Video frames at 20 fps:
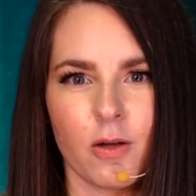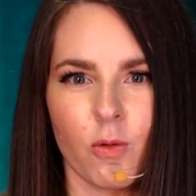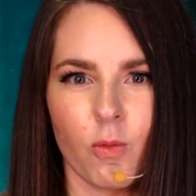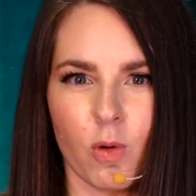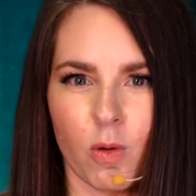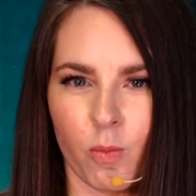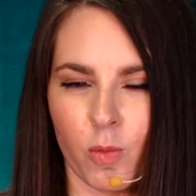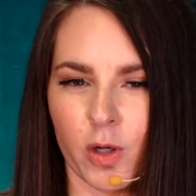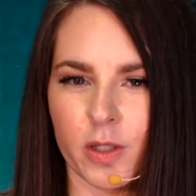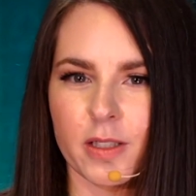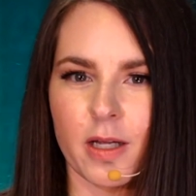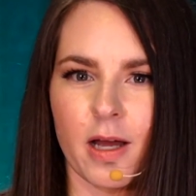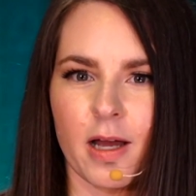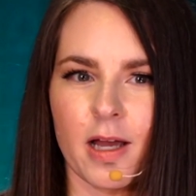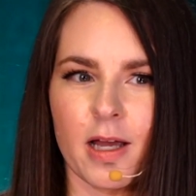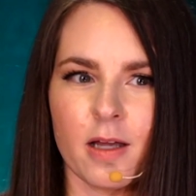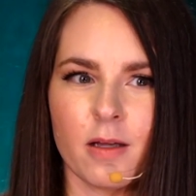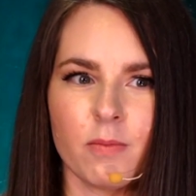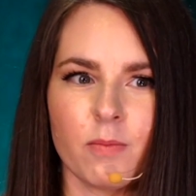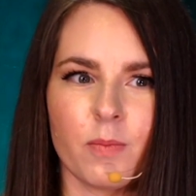One more
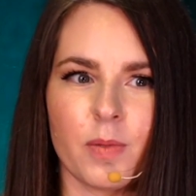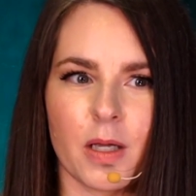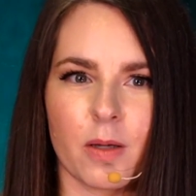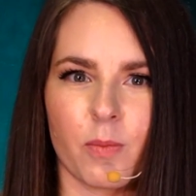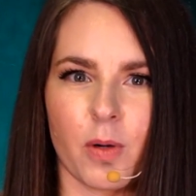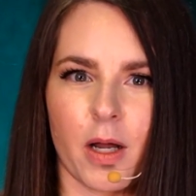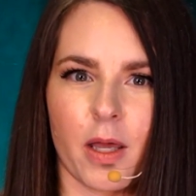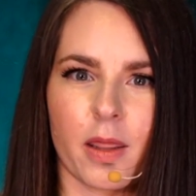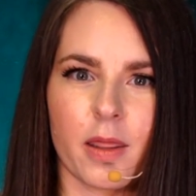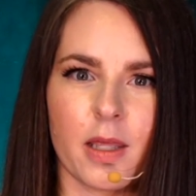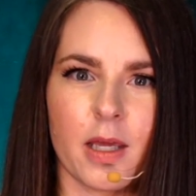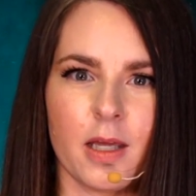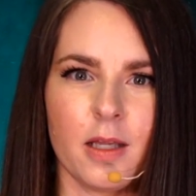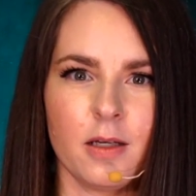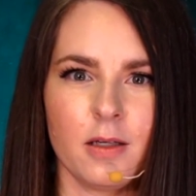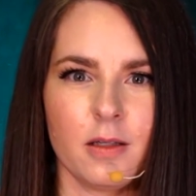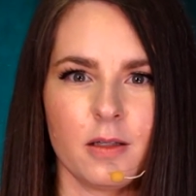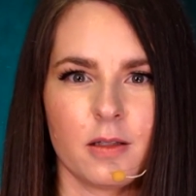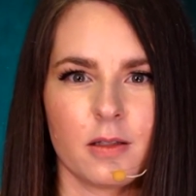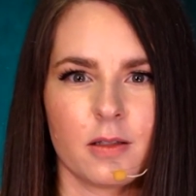time. Big breath
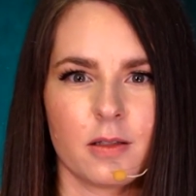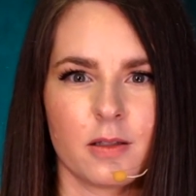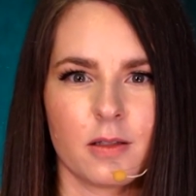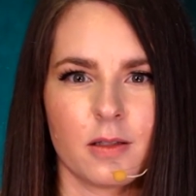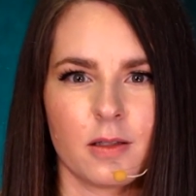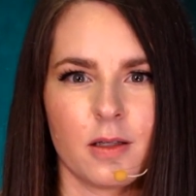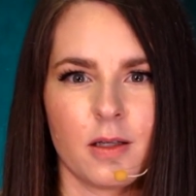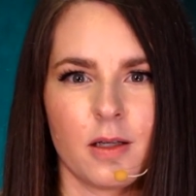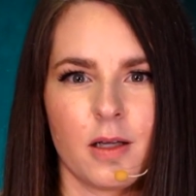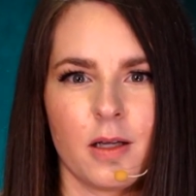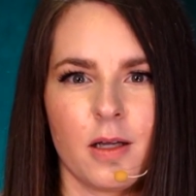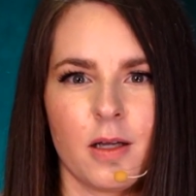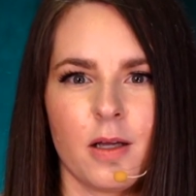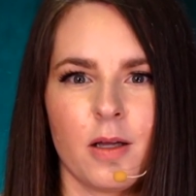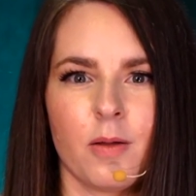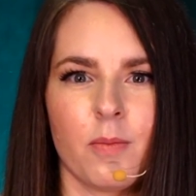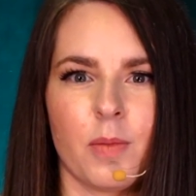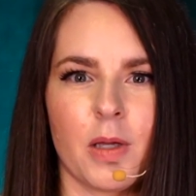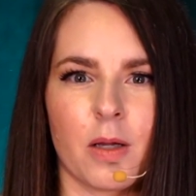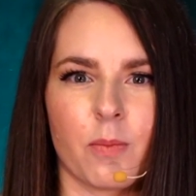in.
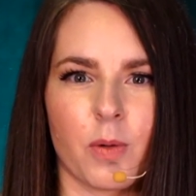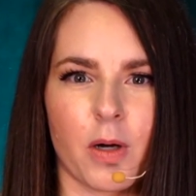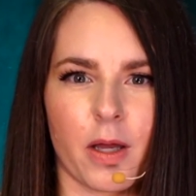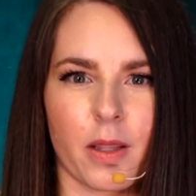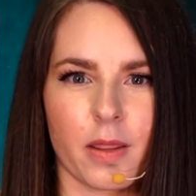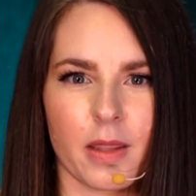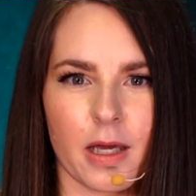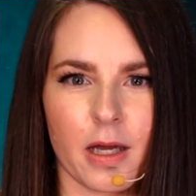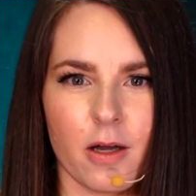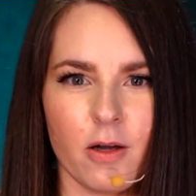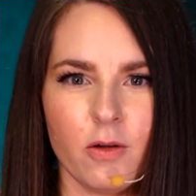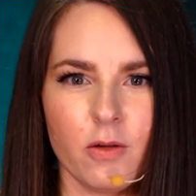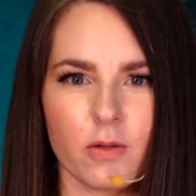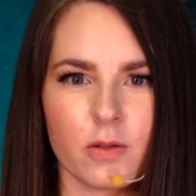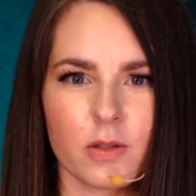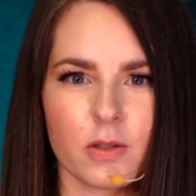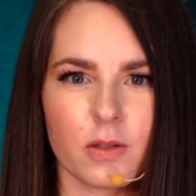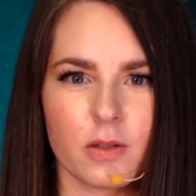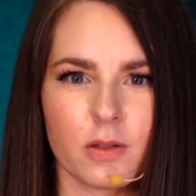Big breath out.